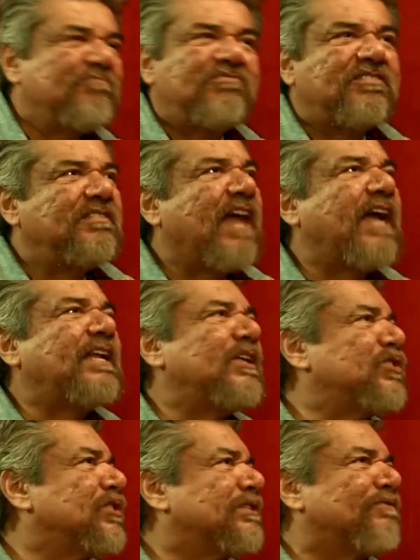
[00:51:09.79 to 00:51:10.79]
9
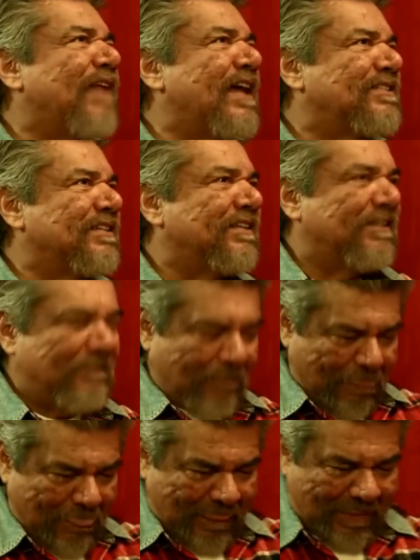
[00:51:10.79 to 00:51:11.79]
inches flaccid. Yeah.
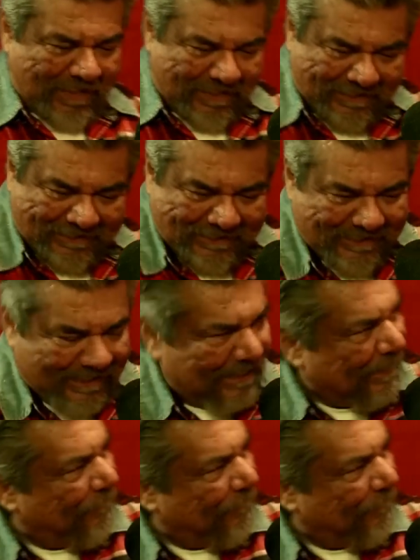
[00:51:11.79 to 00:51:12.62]
And you